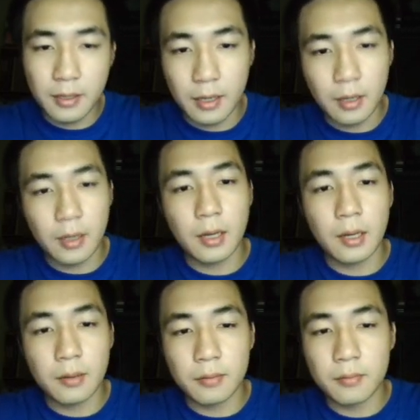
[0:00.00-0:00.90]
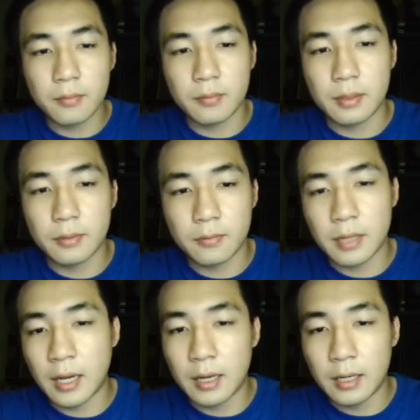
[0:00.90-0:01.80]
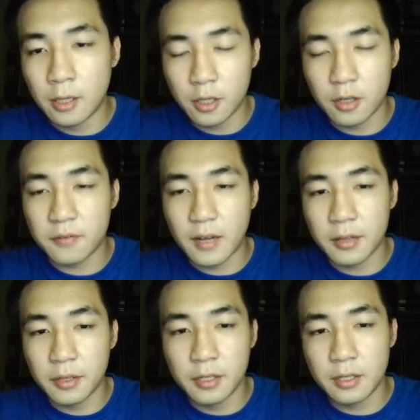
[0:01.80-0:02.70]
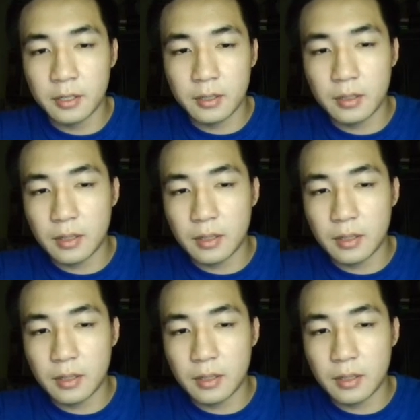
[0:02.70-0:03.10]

and there are a lot of other.